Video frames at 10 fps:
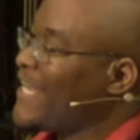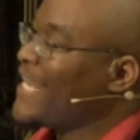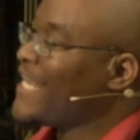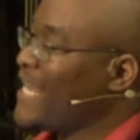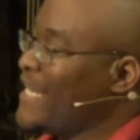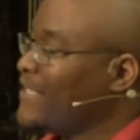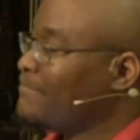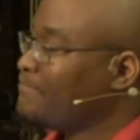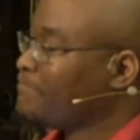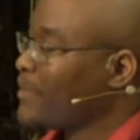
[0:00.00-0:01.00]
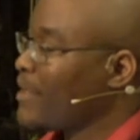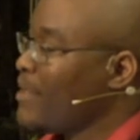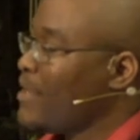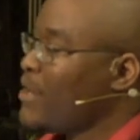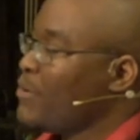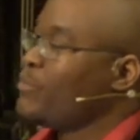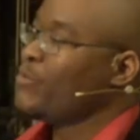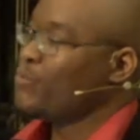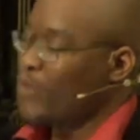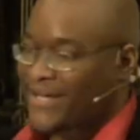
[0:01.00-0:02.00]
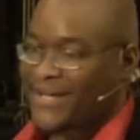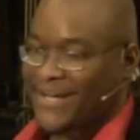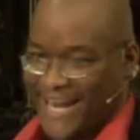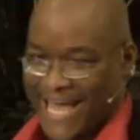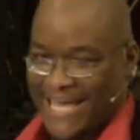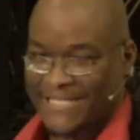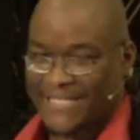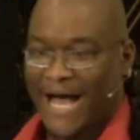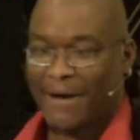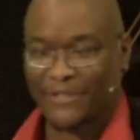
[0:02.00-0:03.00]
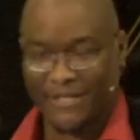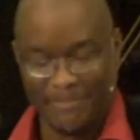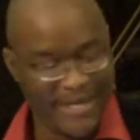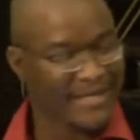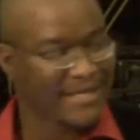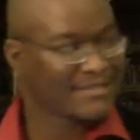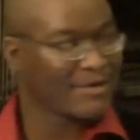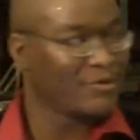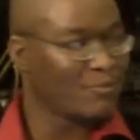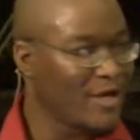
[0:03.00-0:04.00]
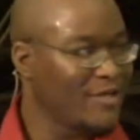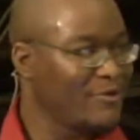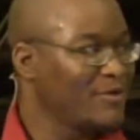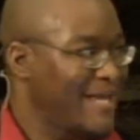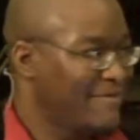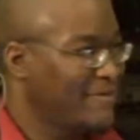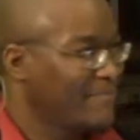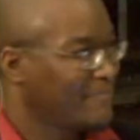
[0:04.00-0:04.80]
a kingdom, we recognize our dependence on the one who gave it.